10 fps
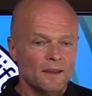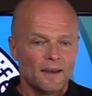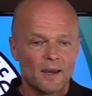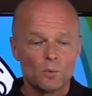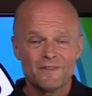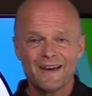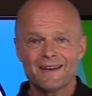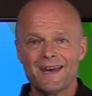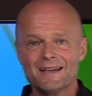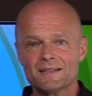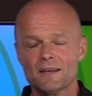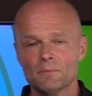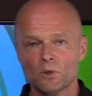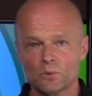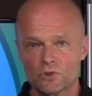We've had
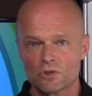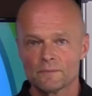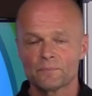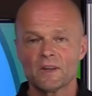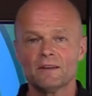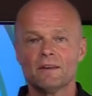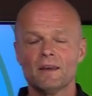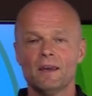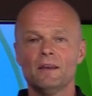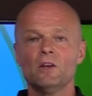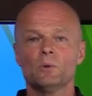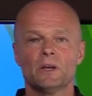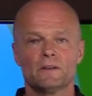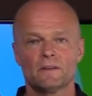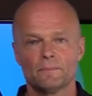Eskimos, the
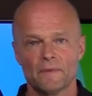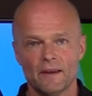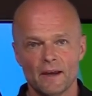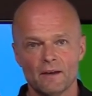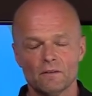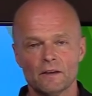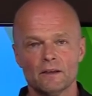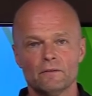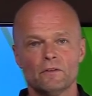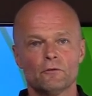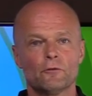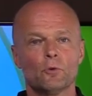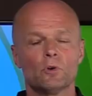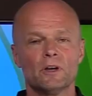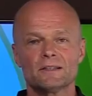Inuit, that have lived
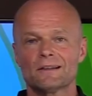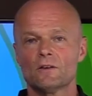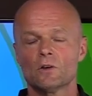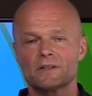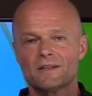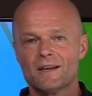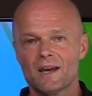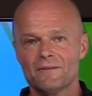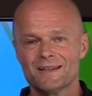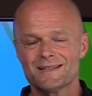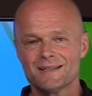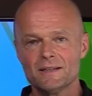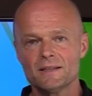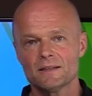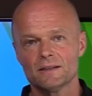for as long as they have
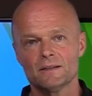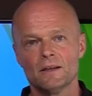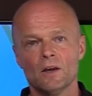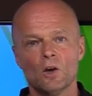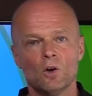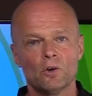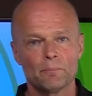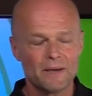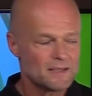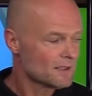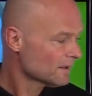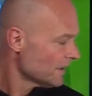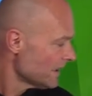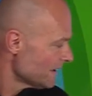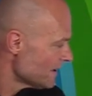existed on
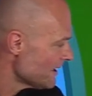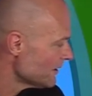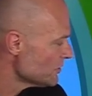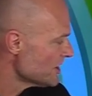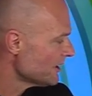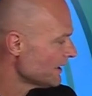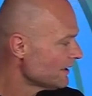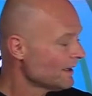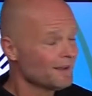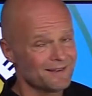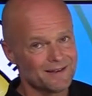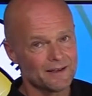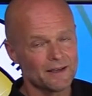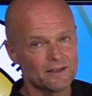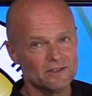basically a ketogenic diet